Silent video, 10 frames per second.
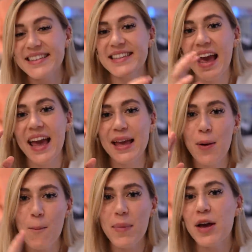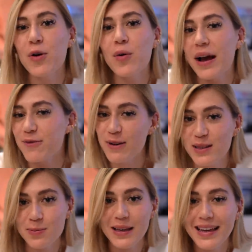It's a meal and
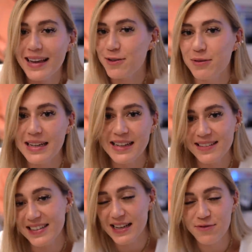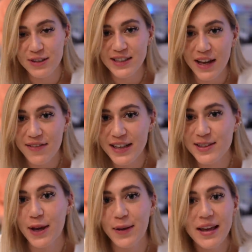recipe ingredient delivery service,
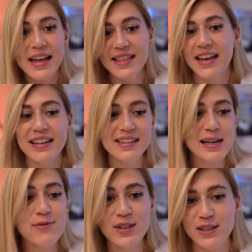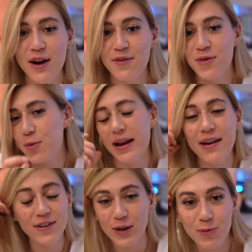so they can deliver stuff
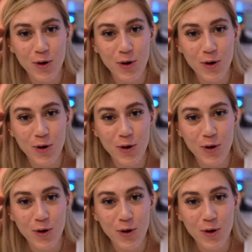whenever you